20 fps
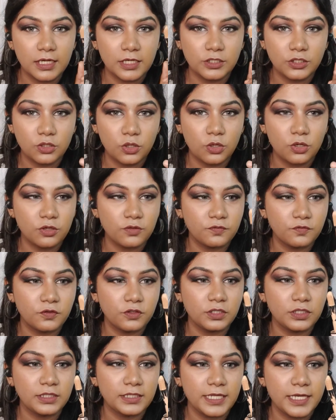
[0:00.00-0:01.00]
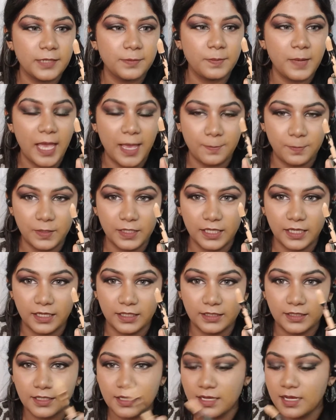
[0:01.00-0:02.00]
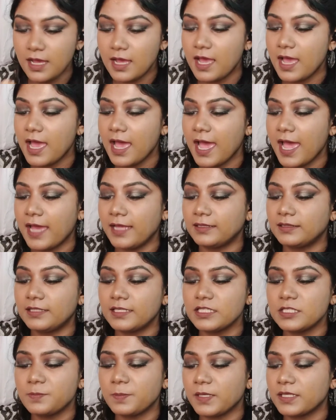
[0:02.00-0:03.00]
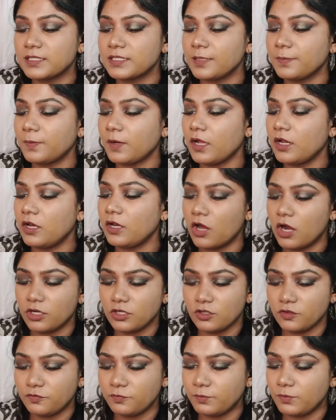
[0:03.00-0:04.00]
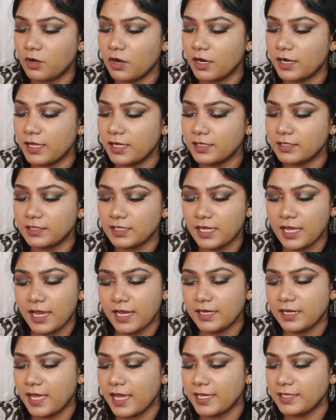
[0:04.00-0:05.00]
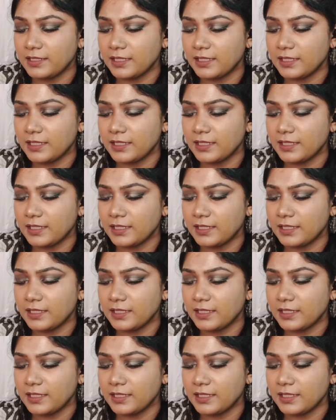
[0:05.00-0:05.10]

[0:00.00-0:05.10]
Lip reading: door foot type applicator, and this picks up a lot of product, and